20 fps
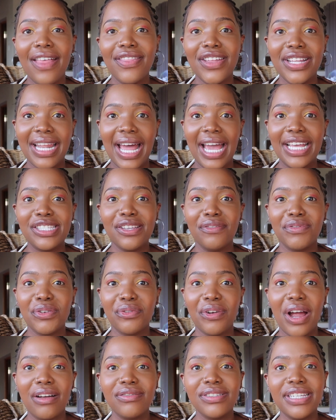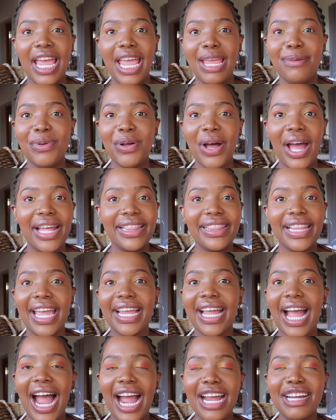and the Knights of the Round Table, and
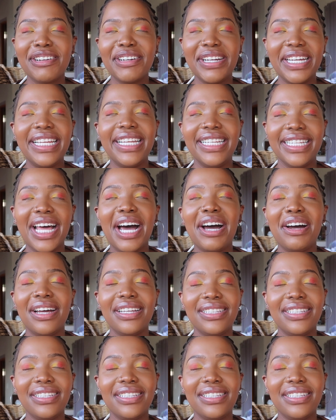like I really love,